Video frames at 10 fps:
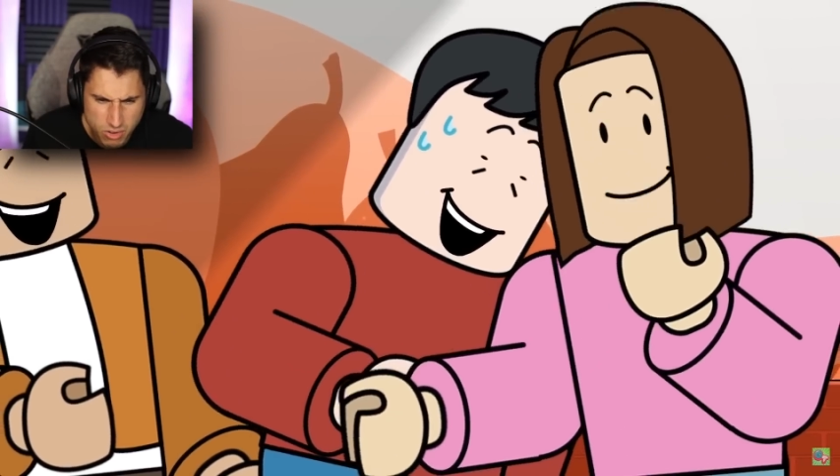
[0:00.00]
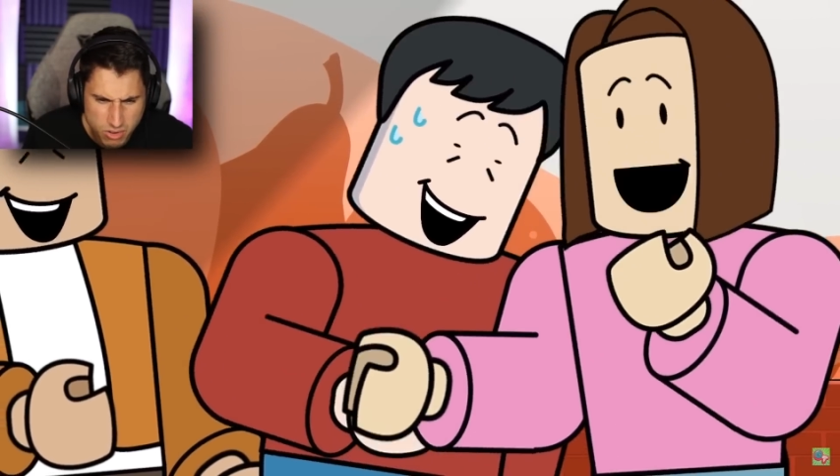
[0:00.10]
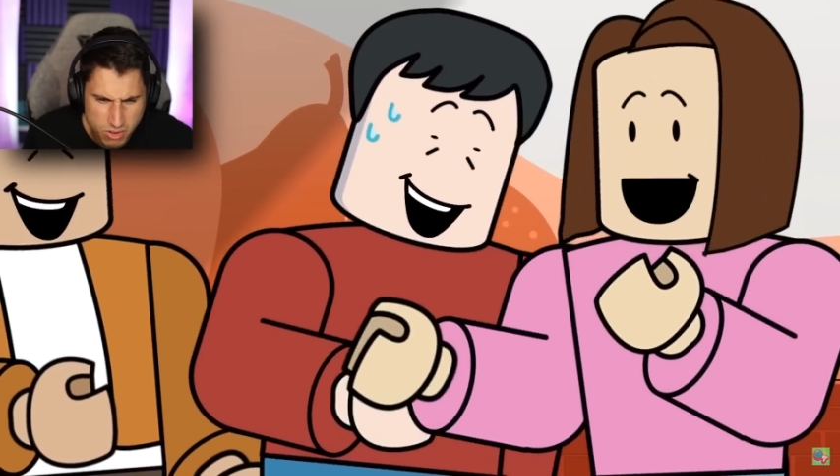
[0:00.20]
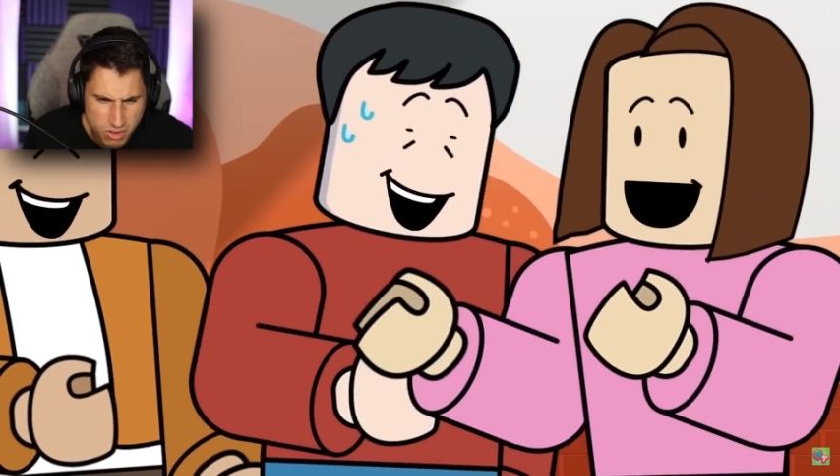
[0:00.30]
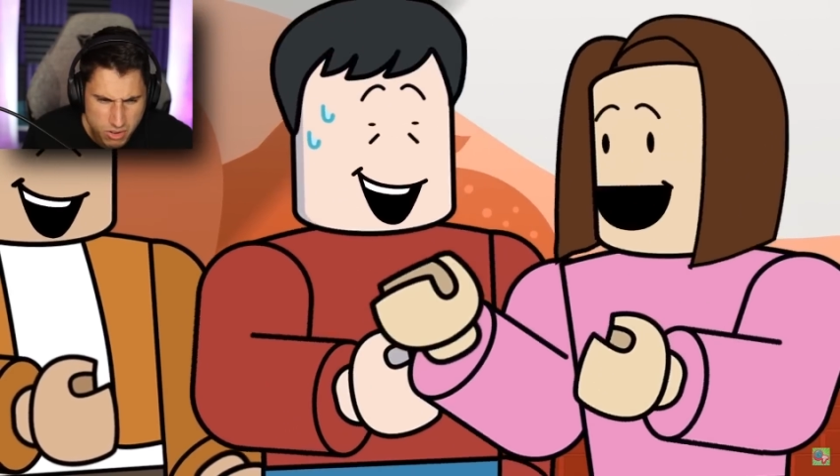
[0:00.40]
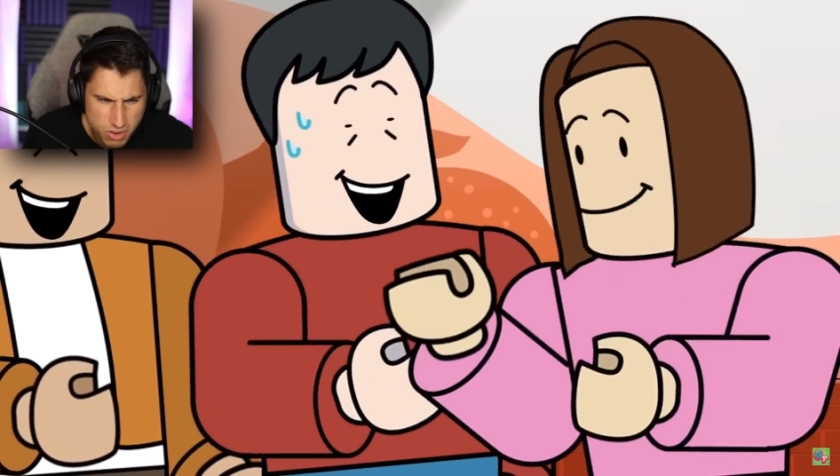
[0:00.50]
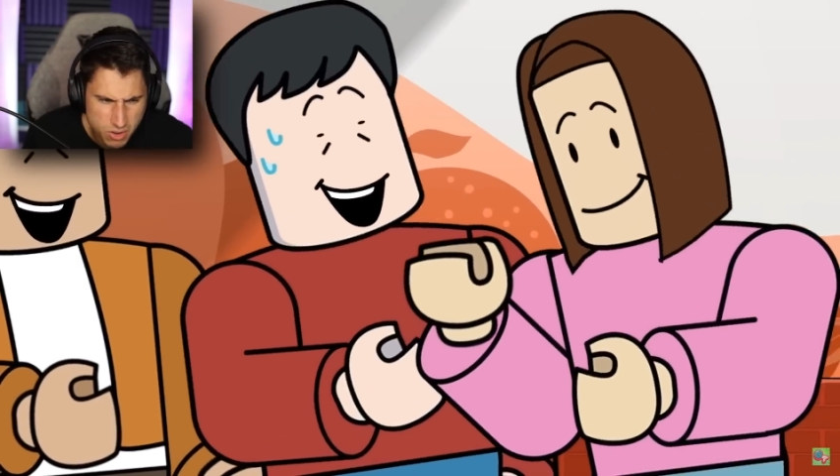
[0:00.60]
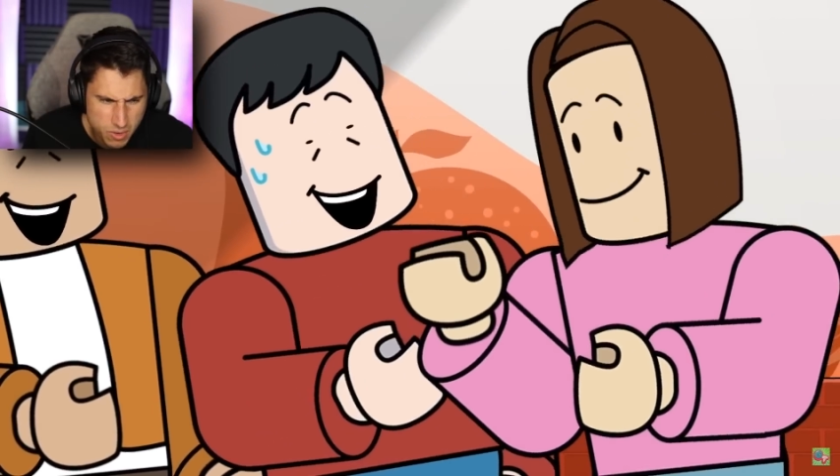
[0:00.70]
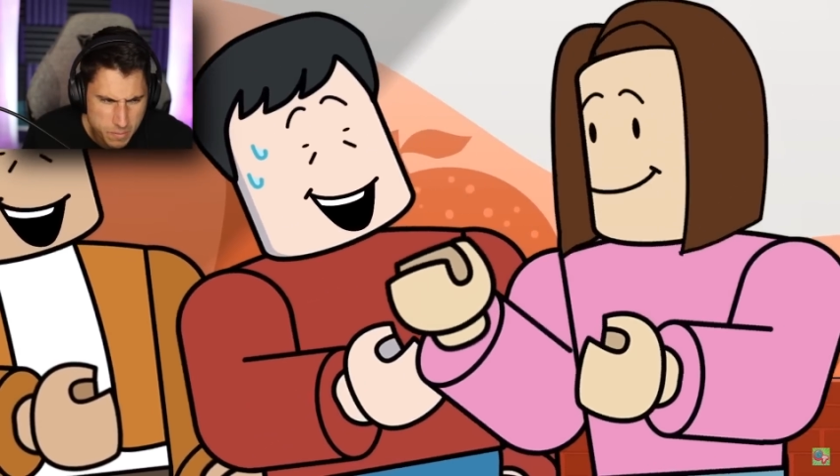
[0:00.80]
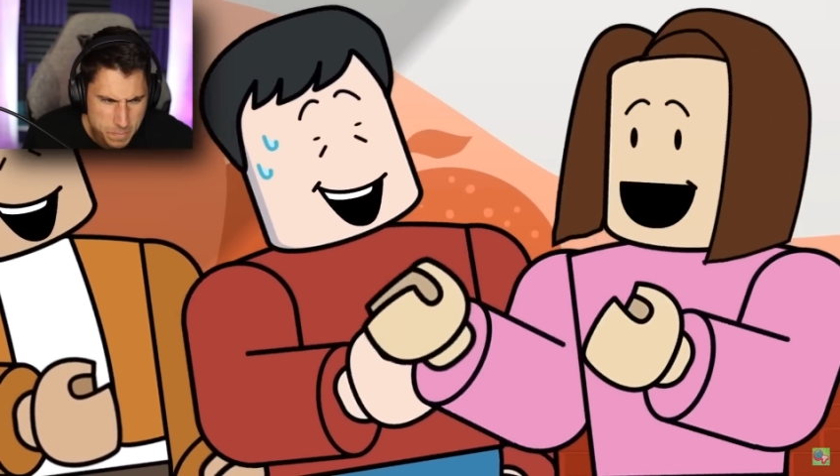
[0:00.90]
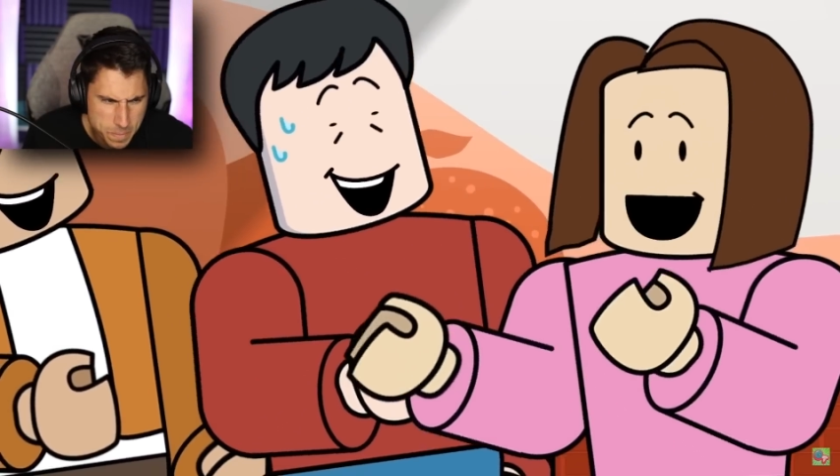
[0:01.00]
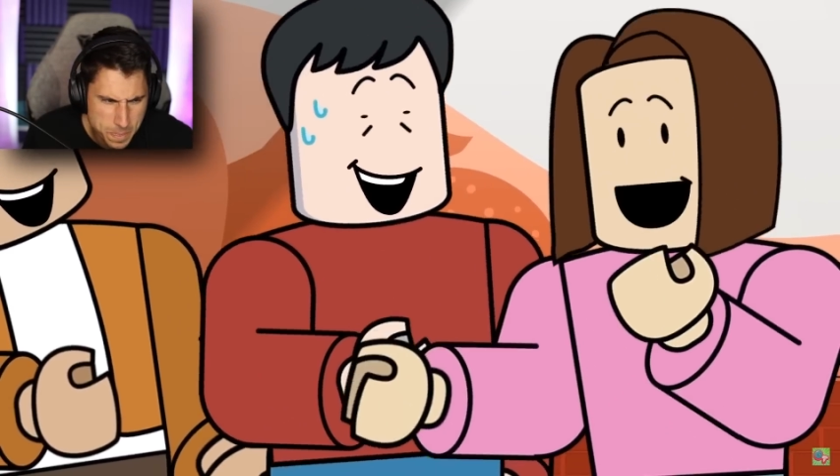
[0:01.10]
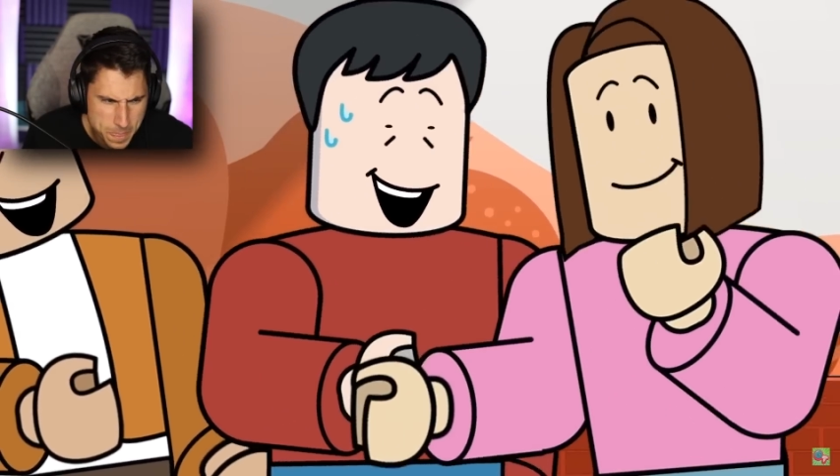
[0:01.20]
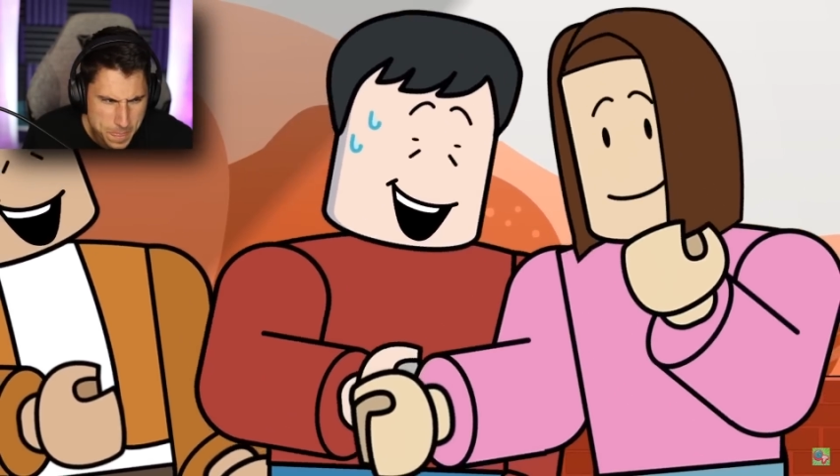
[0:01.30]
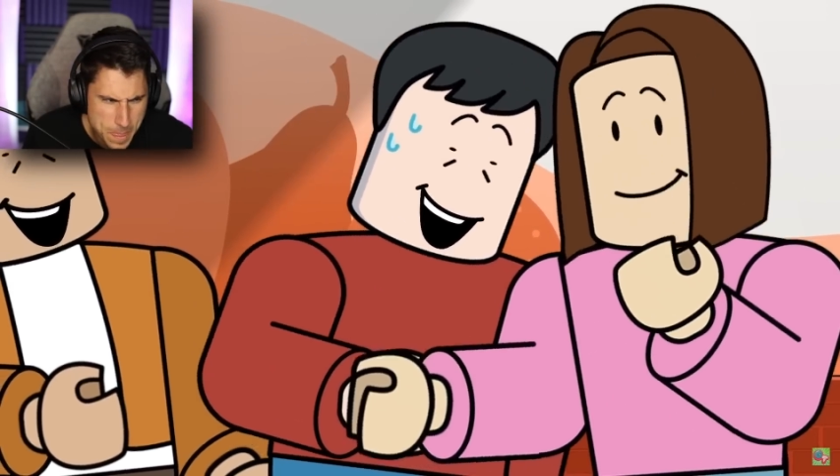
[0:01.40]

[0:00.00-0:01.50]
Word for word: Turns out, I